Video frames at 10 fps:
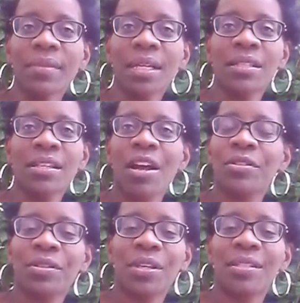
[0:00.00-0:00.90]

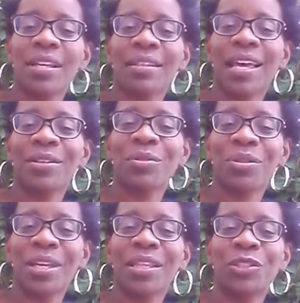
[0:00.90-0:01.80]
desires and things like that, and you
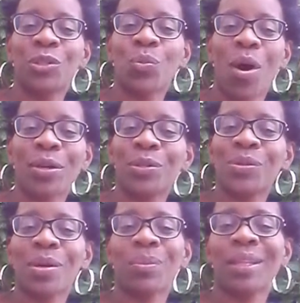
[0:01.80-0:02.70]
think that you want to
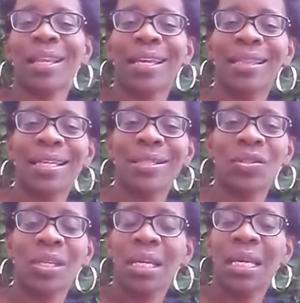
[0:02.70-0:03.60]
do something like
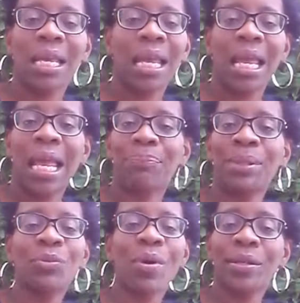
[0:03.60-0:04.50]
this,
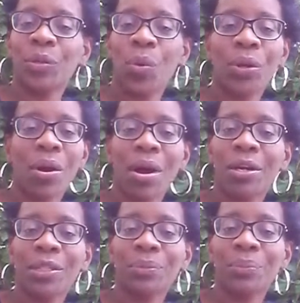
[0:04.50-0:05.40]
be ready to work
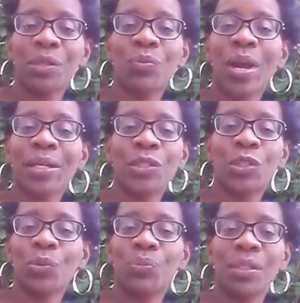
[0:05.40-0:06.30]
hard. Be ready
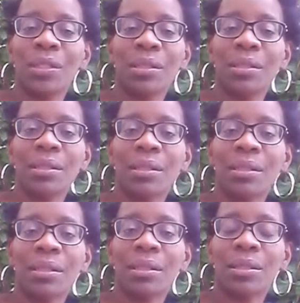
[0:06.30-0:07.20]
to be
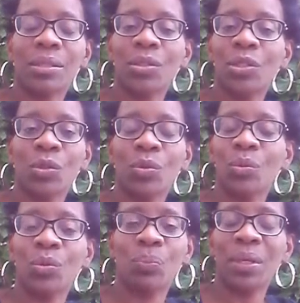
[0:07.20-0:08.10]

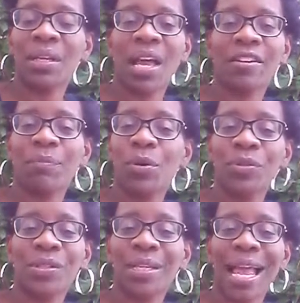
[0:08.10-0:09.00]
the kind of
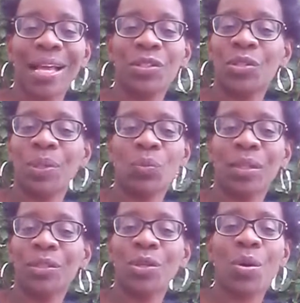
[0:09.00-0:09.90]
person that has to be
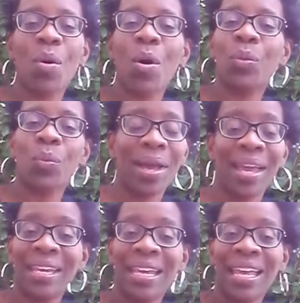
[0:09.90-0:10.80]
willing to go all the
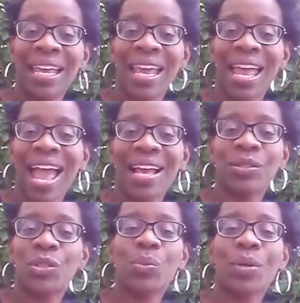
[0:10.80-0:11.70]
way
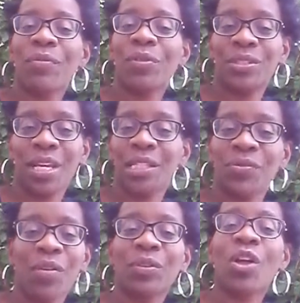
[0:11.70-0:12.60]
and do whatever it takes
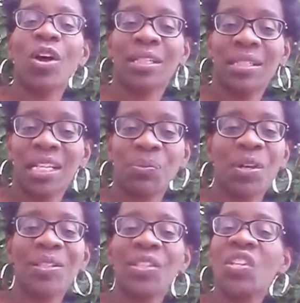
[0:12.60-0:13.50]
for however long it takes,
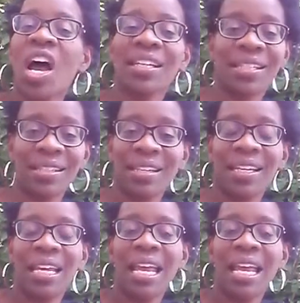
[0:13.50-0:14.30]
because it's not easy.